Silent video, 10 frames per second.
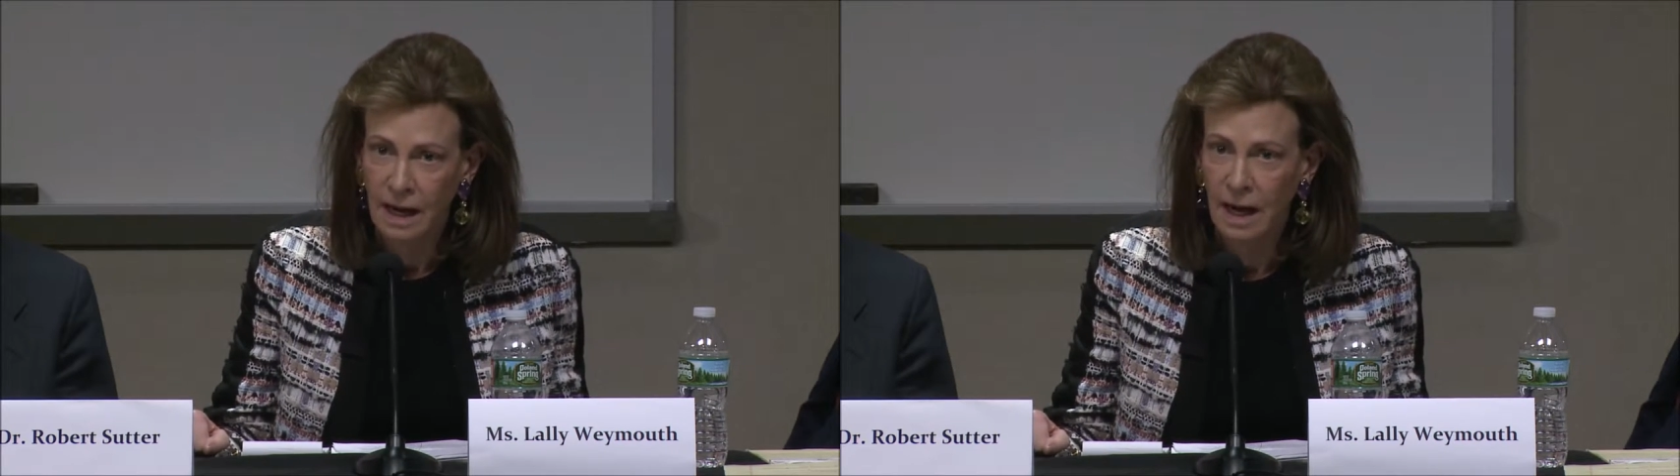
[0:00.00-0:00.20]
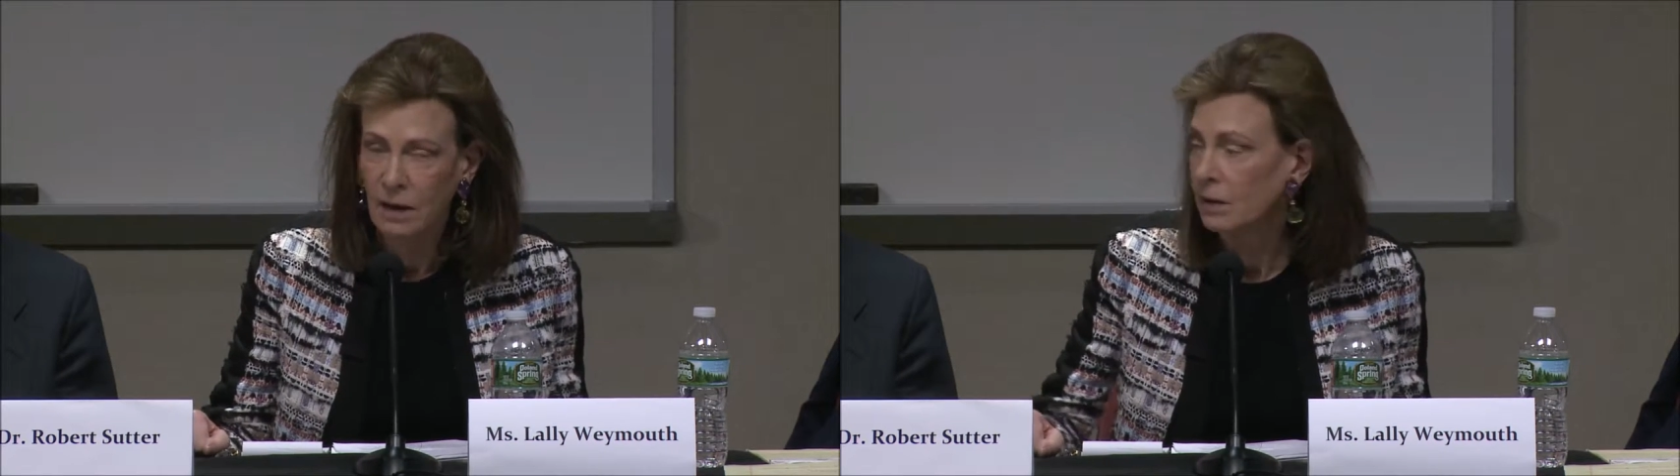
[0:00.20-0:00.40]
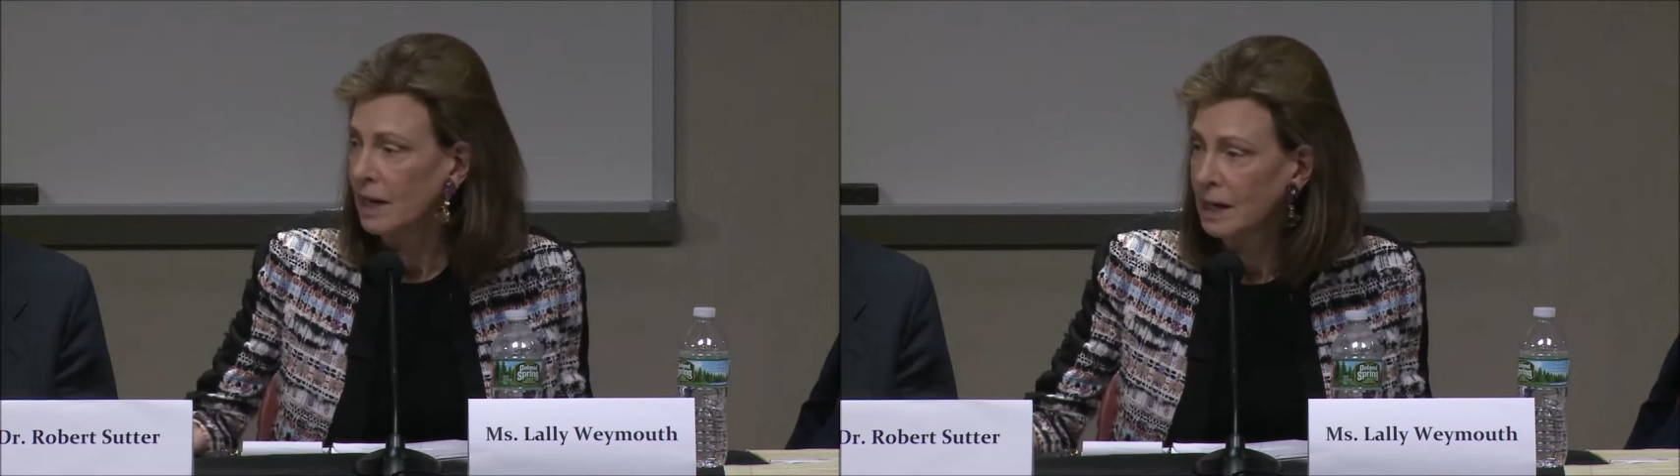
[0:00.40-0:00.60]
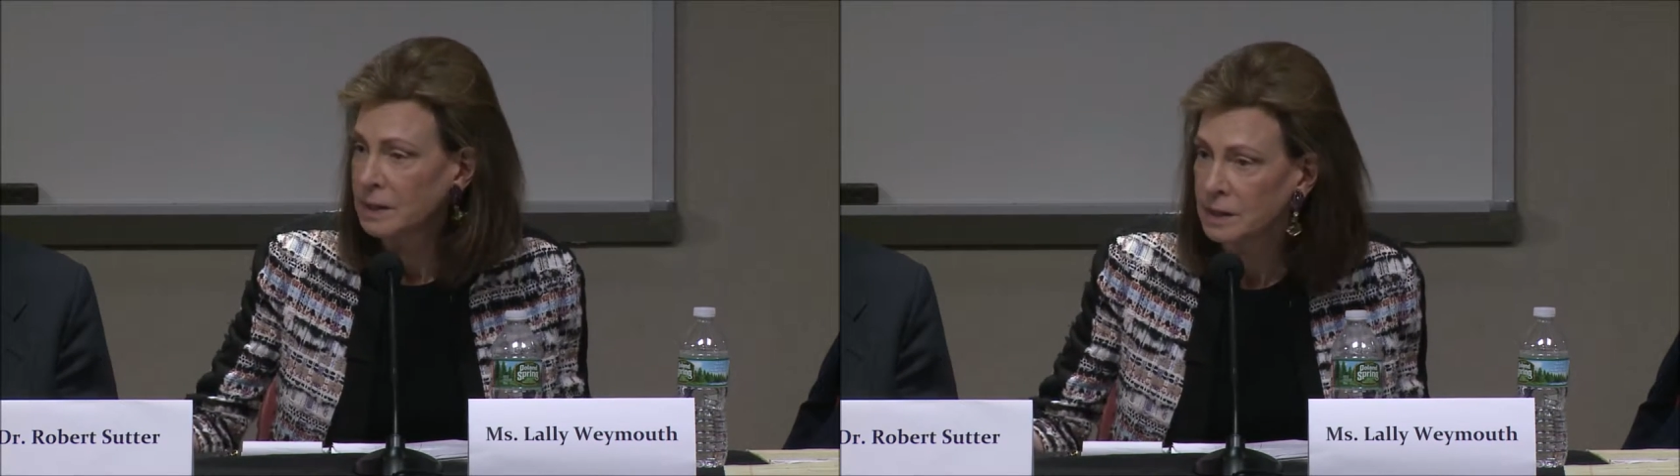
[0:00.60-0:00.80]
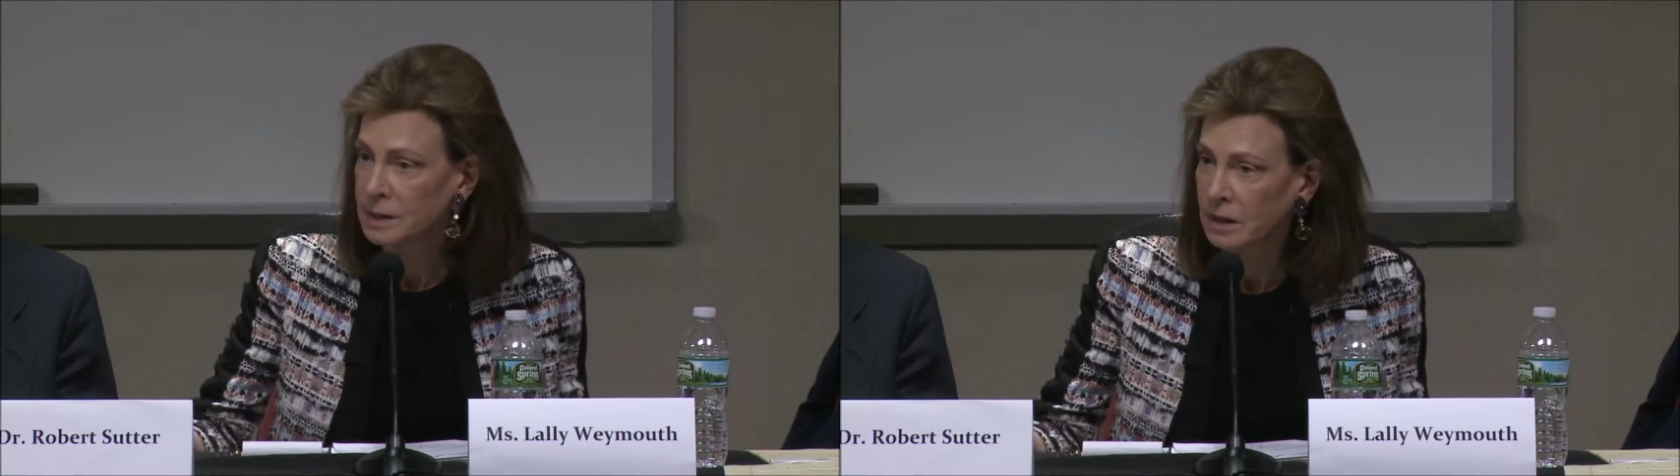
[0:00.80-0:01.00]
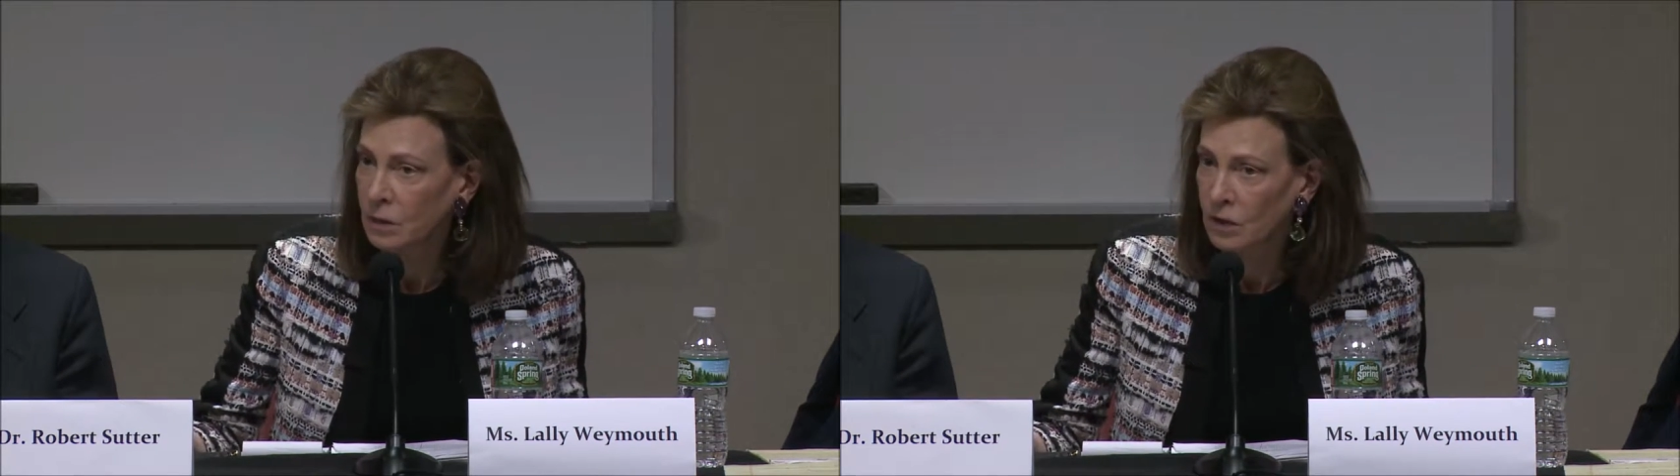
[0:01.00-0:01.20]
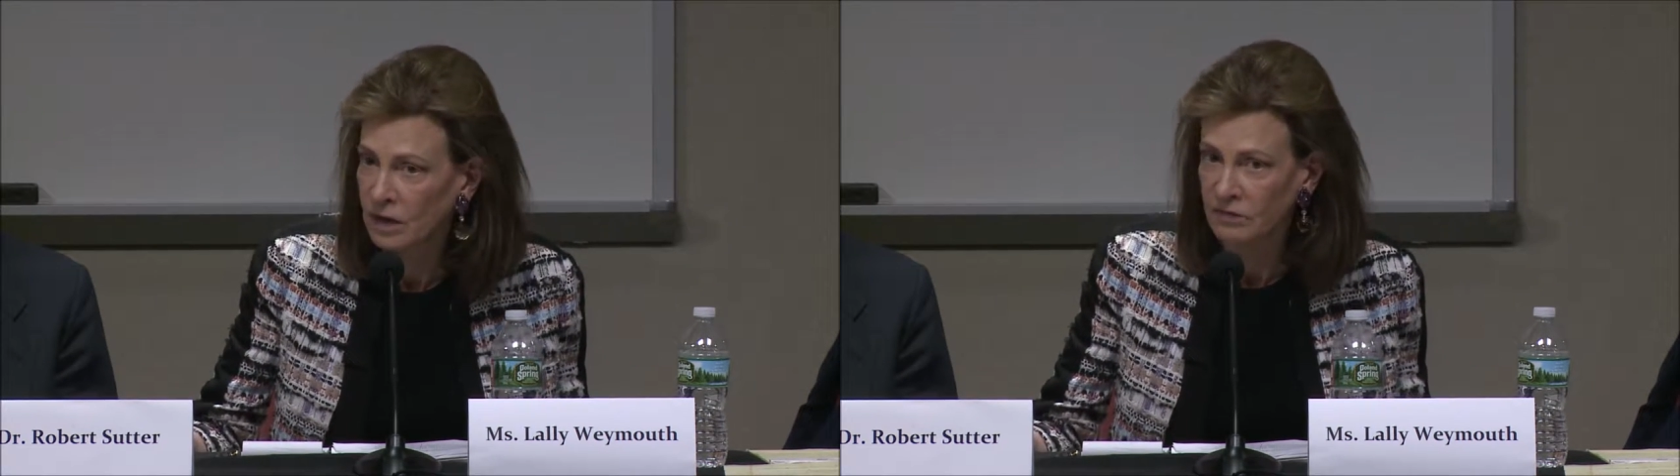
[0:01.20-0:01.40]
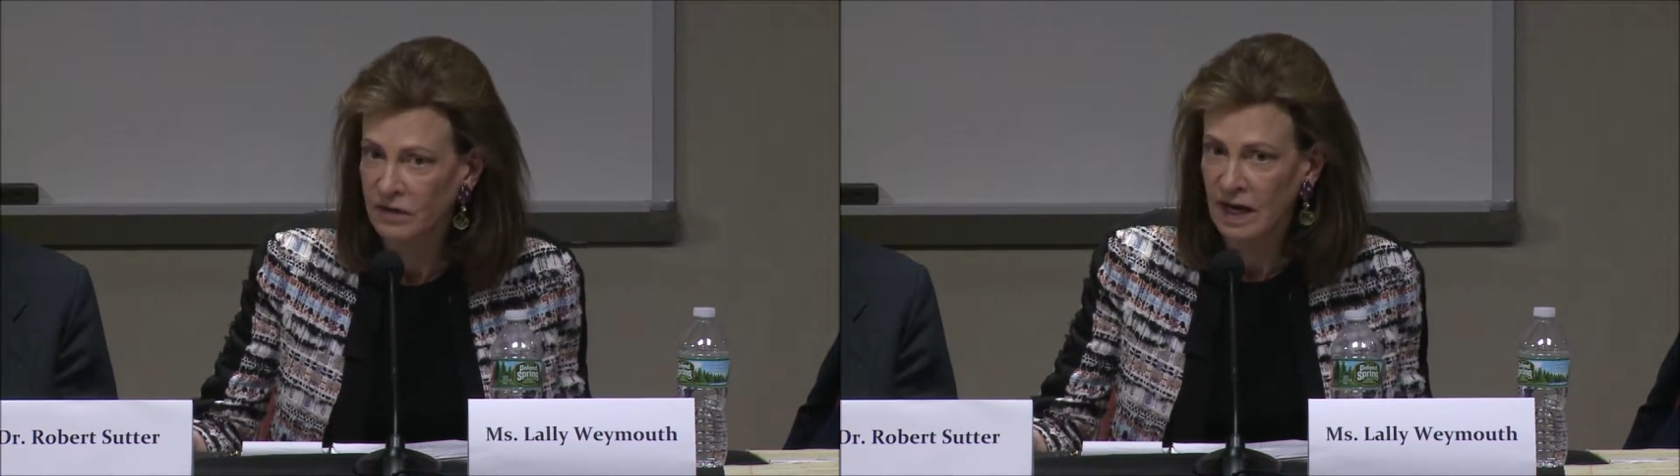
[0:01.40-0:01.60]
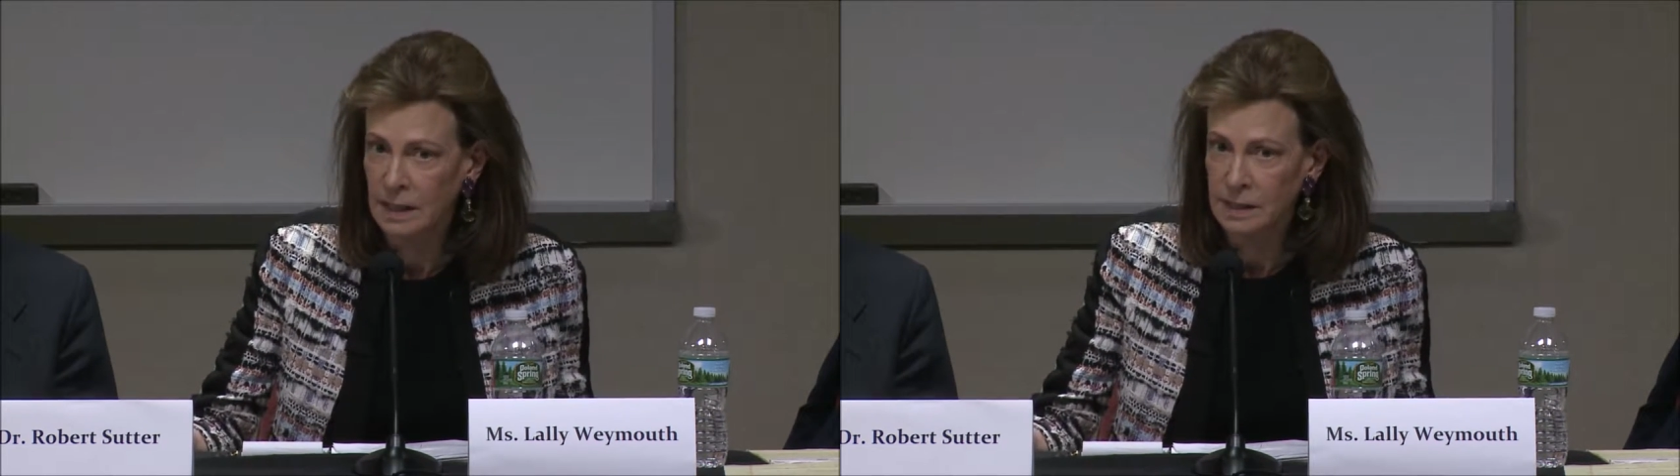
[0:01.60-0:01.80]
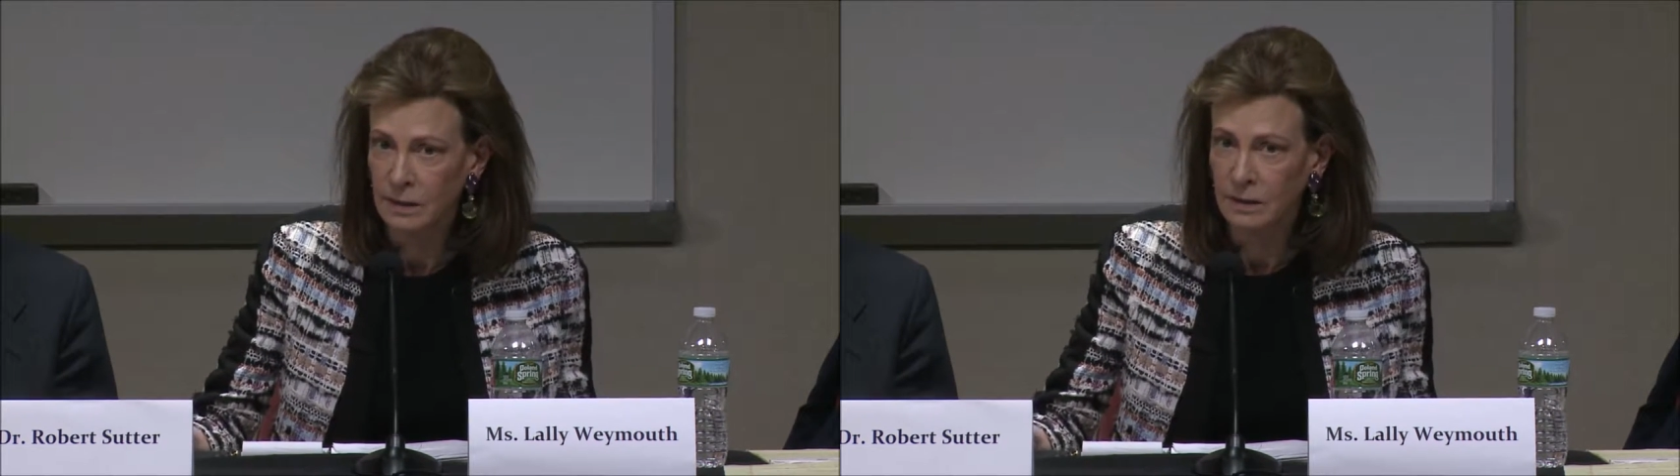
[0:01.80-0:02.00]
uh, her national security
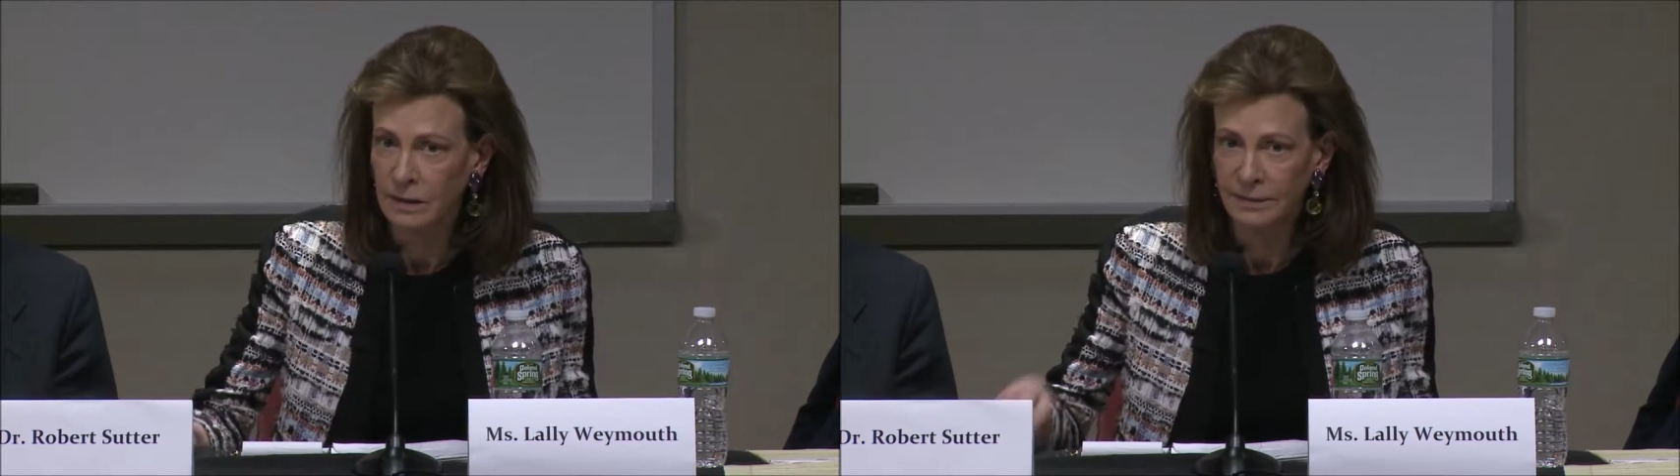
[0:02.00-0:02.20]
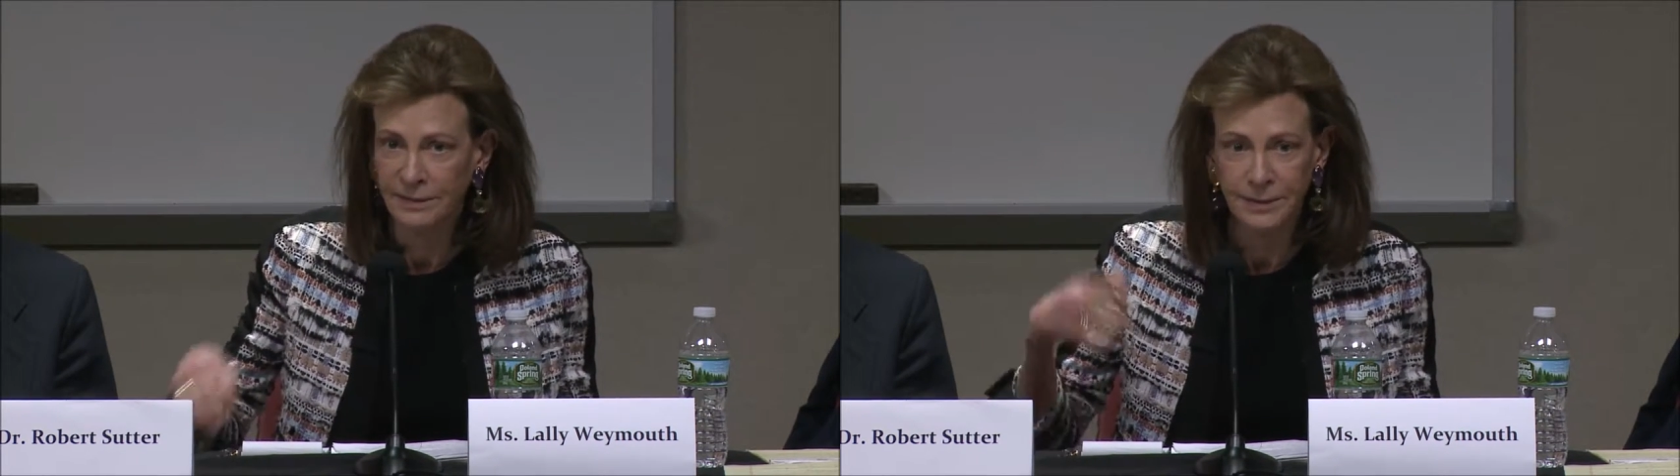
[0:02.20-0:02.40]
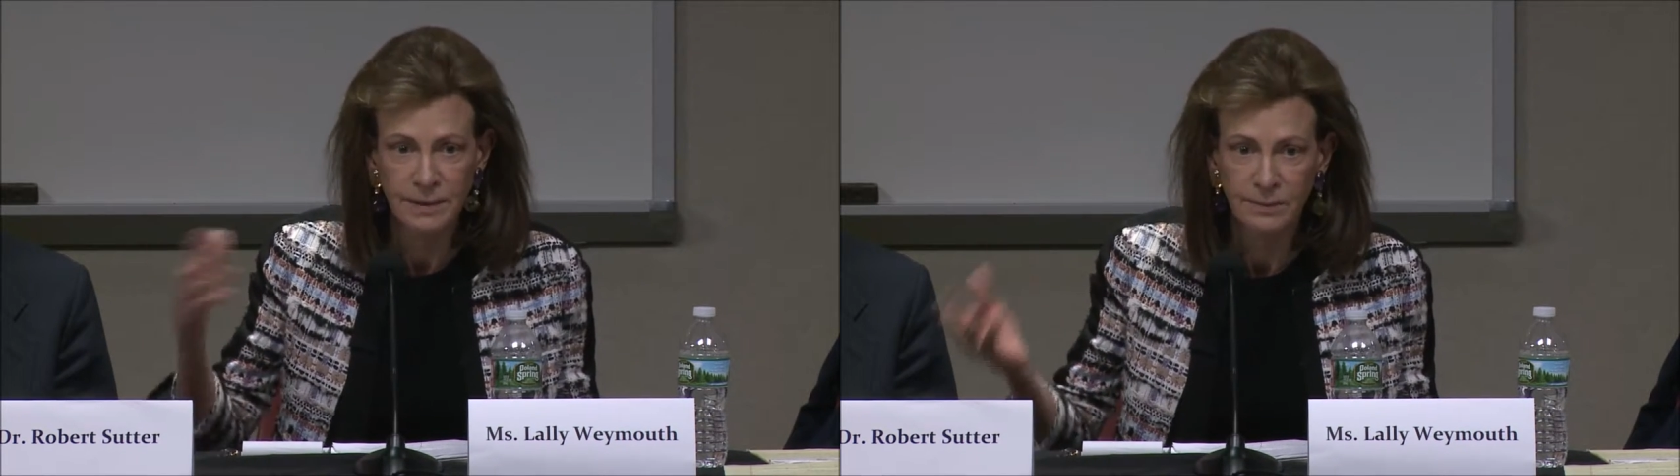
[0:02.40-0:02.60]
advisor and the,